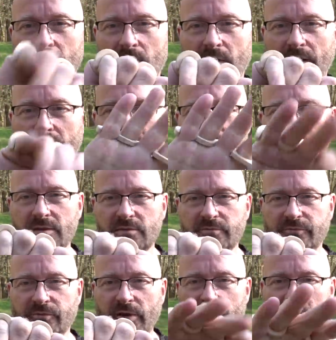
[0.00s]
My hand is
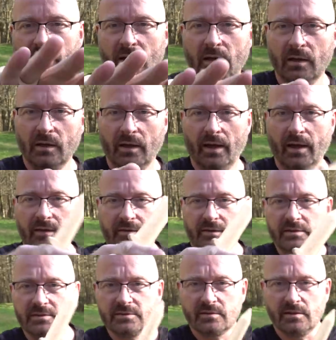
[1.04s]
free and
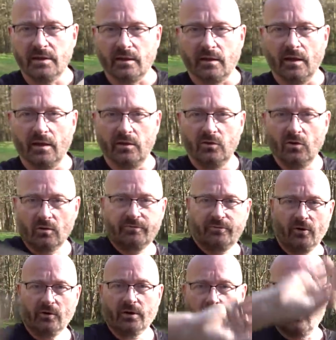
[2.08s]
this thing cannot
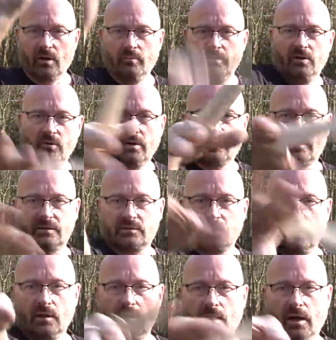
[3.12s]
fall down. I mean, look at this.
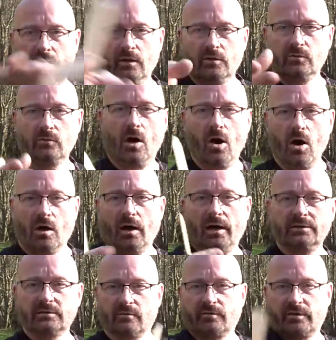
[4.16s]
I can do all
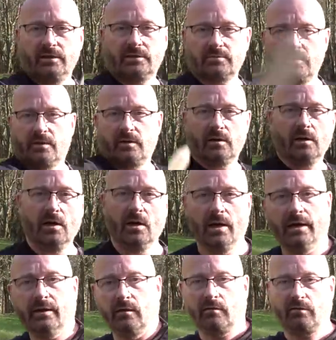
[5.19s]
kinds of things with it.
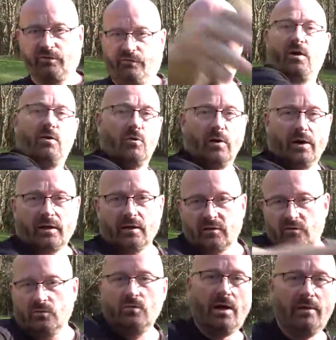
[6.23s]
I can throw, I
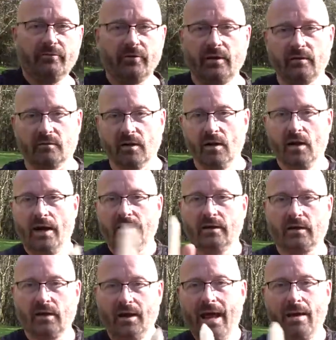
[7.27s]
can do everything. I
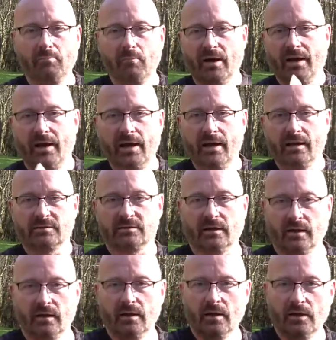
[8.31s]
can clap my hands. I
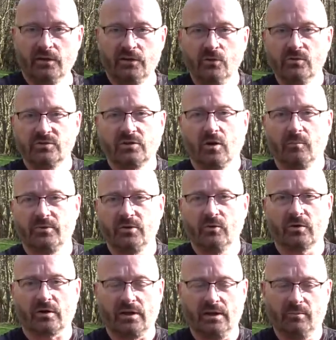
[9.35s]
can use a
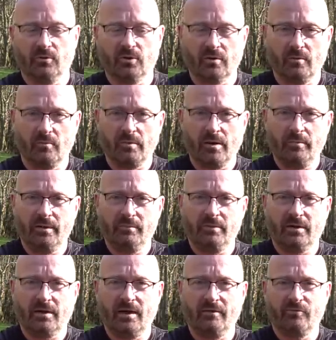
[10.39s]
computer keyboard, or maybe
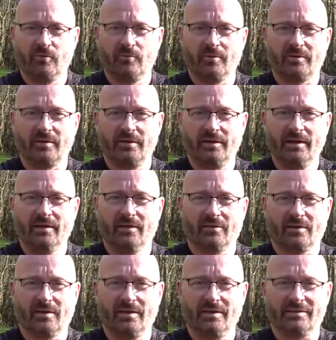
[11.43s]
be careful with the
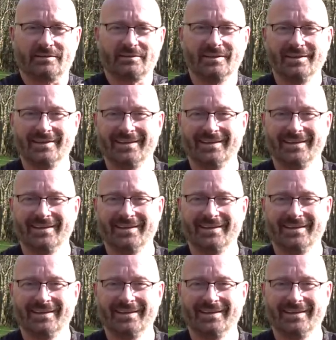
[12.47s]
inner keys.